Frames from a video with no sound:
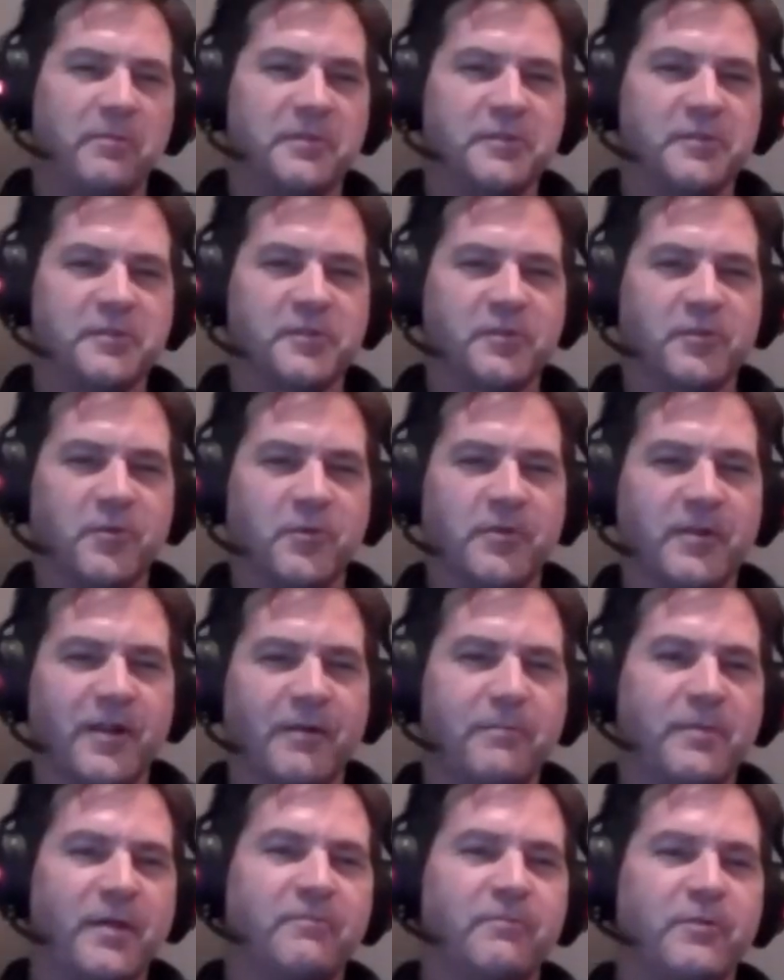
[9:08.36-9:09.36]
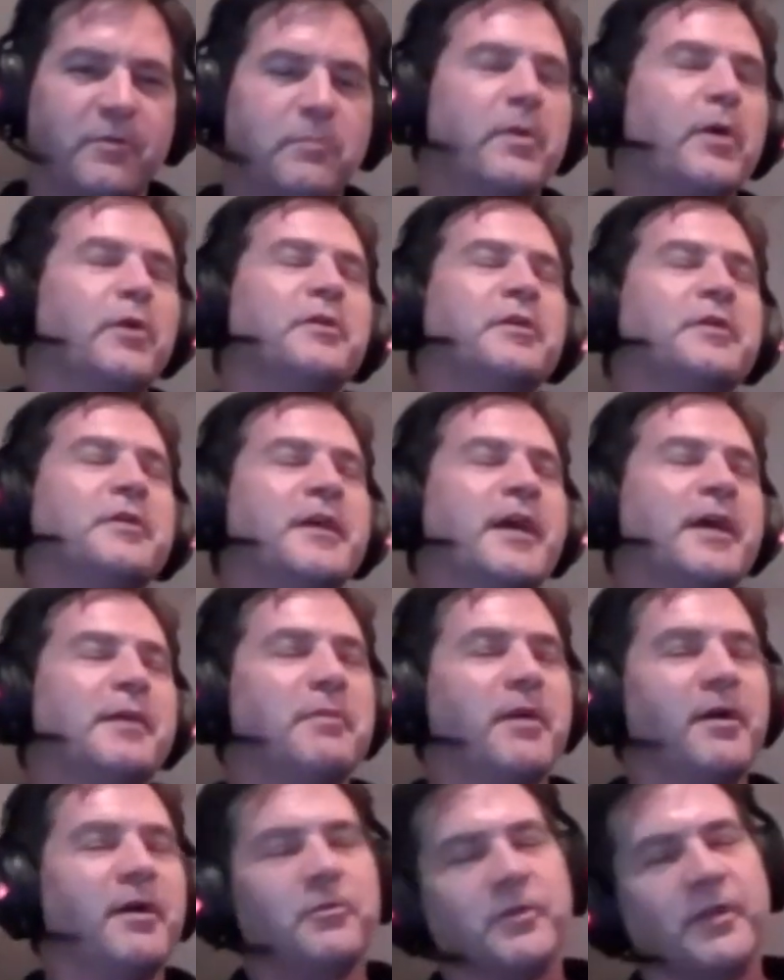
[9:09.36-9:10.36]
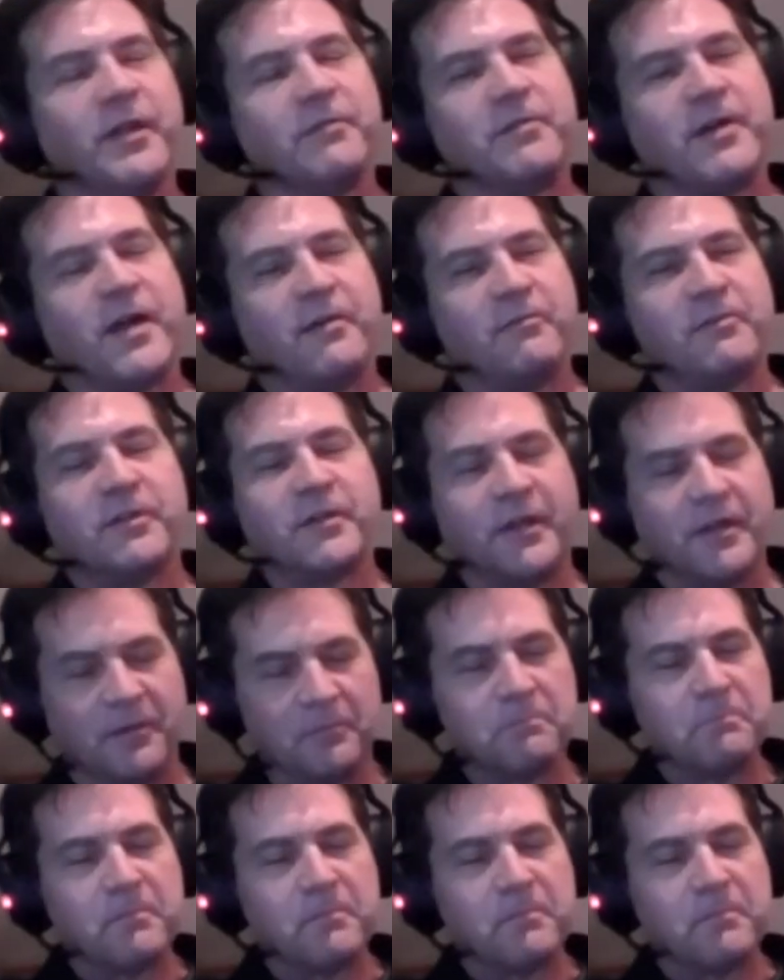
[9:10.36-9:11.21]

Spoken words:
just screwed up every poker game I will ever have again.